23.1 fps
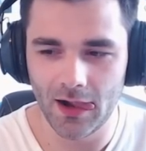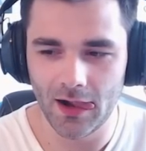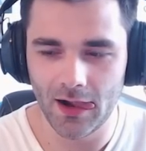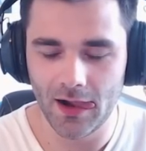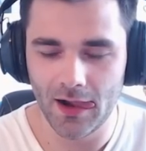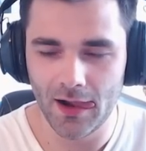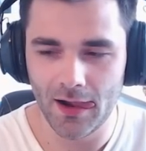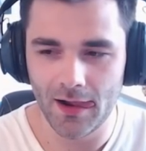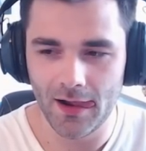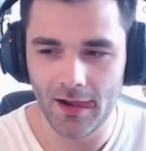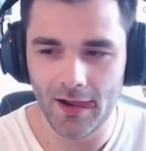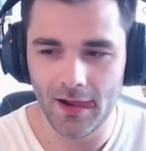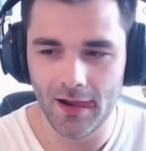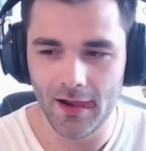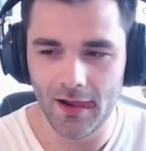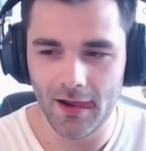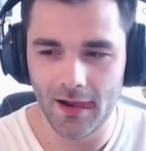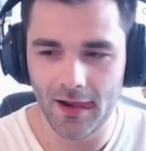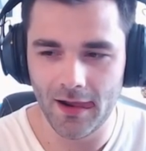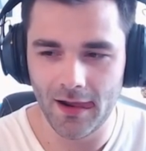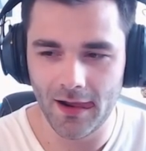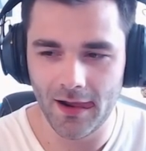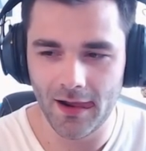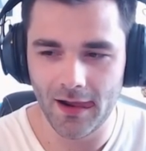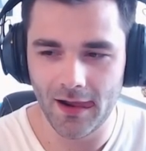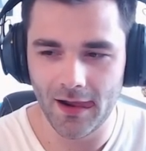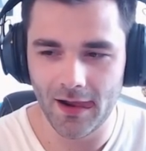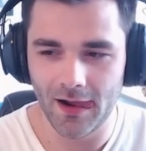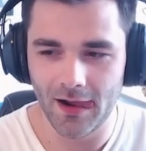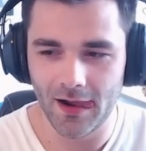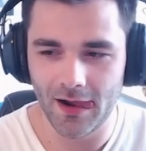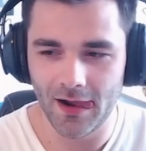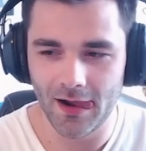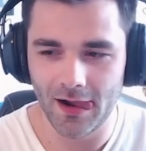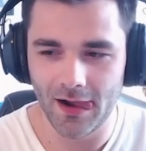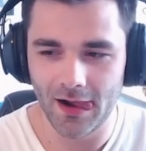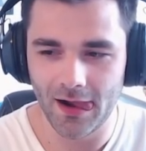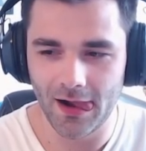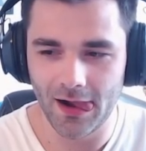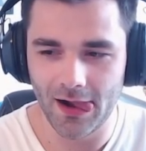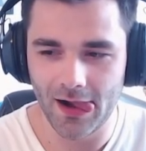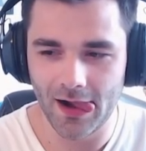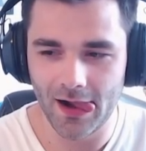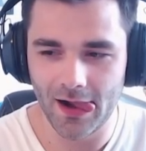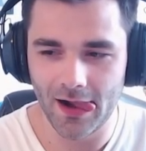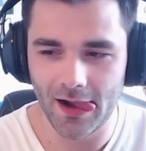
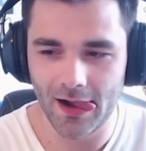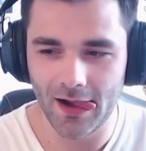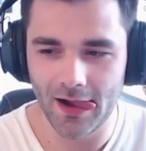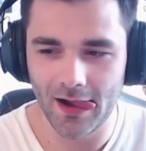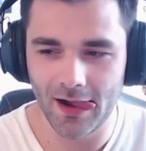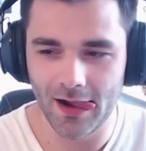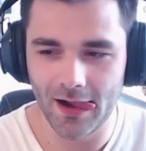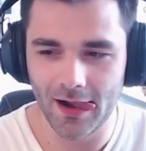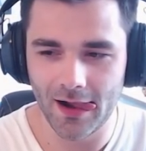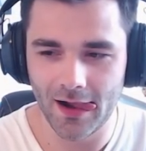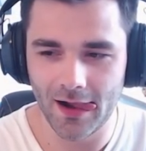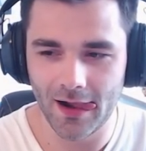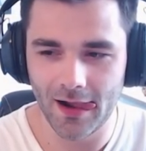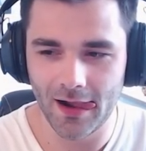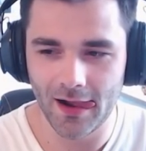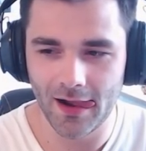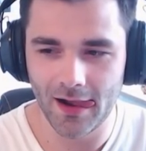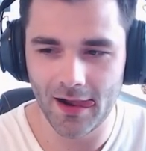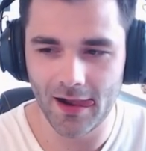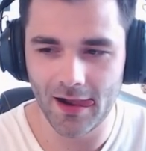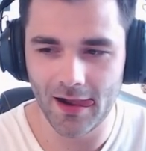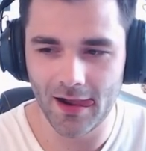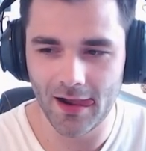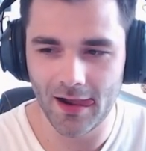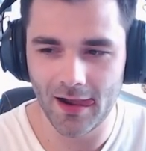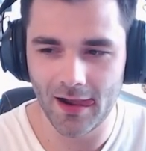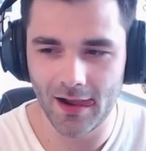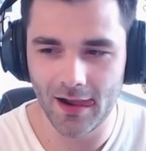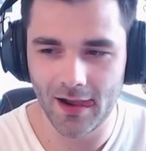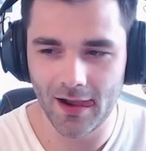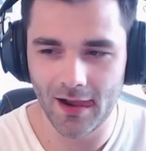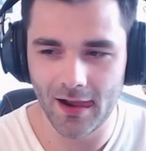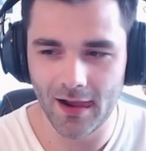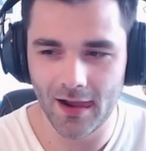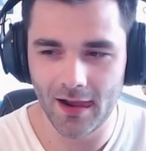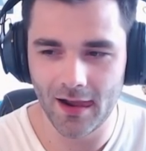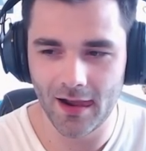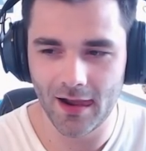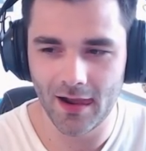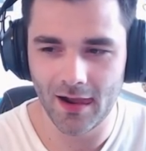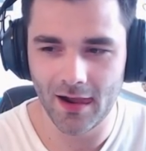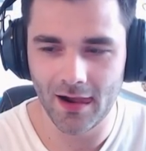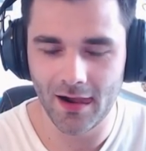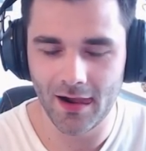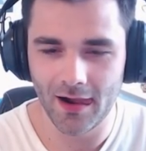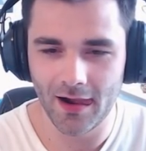
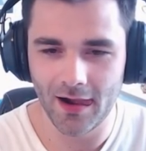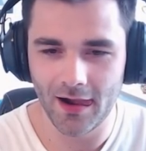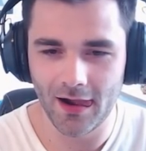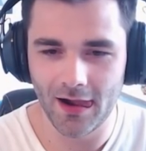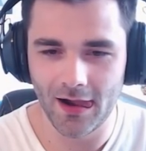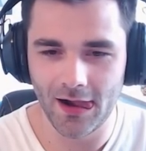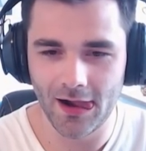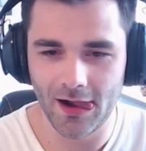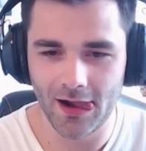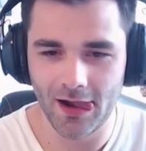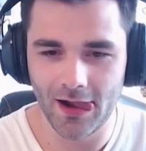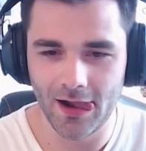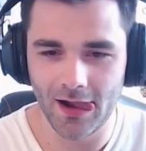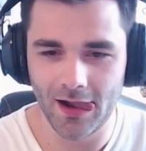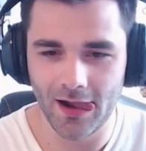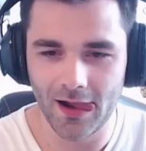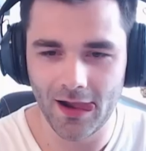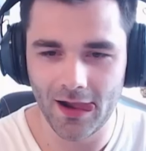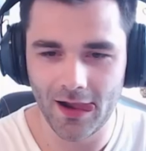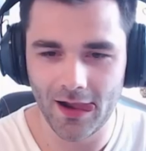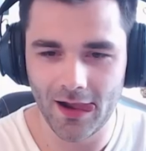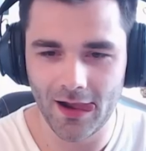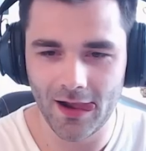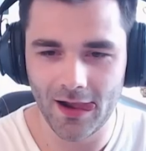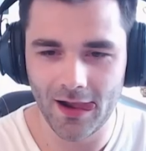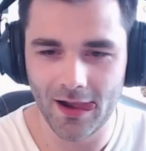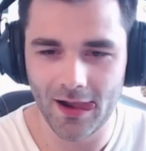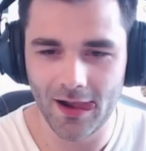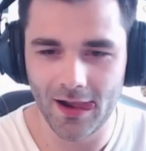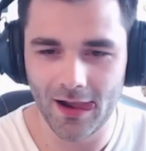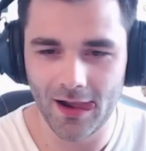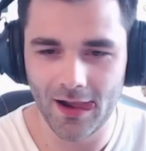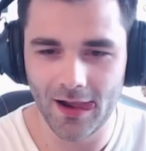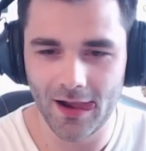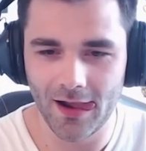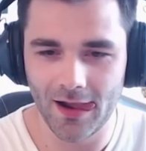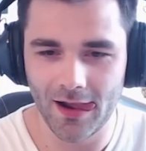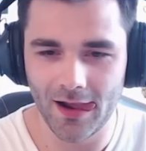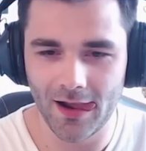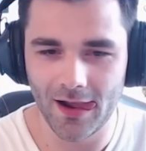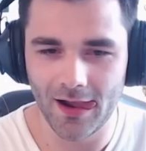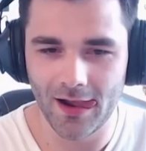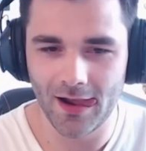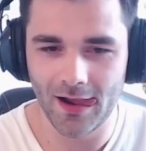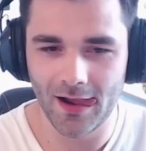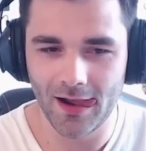
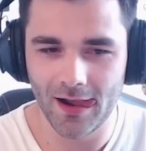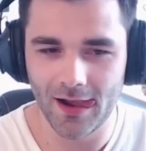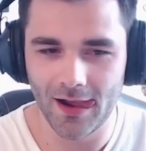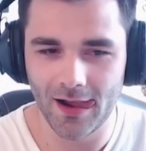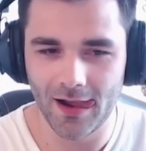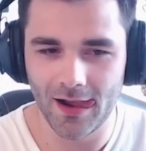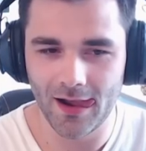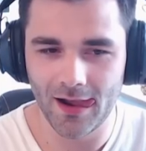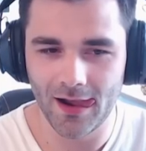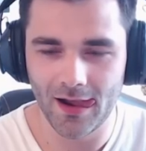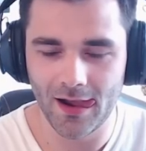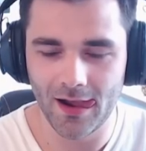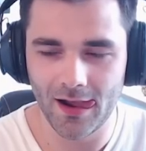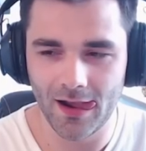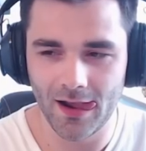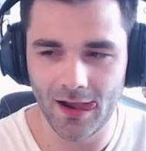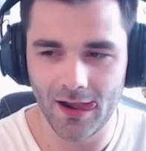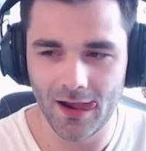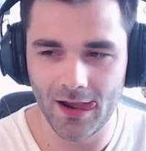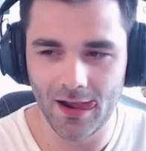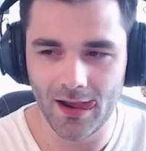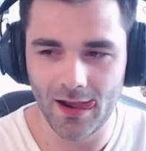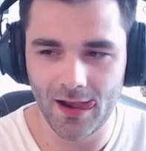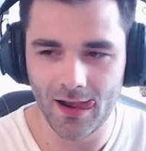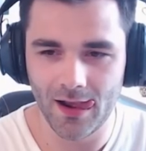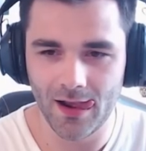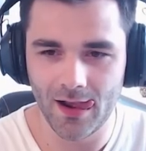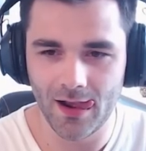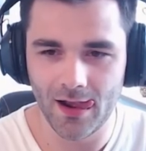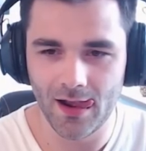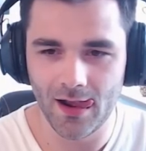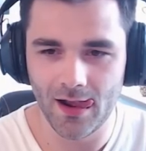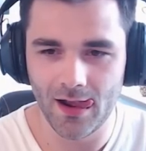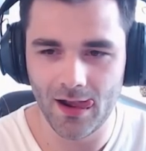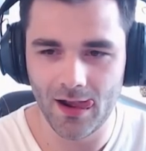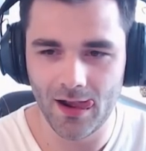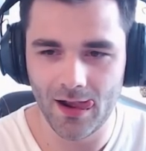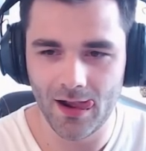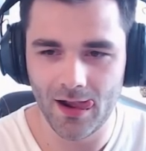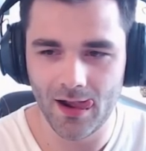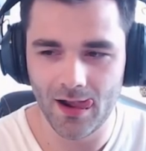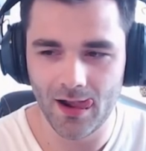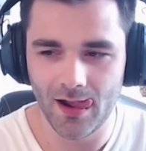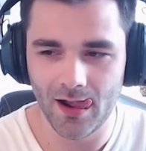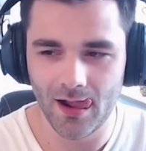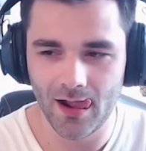
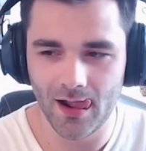(not speaking)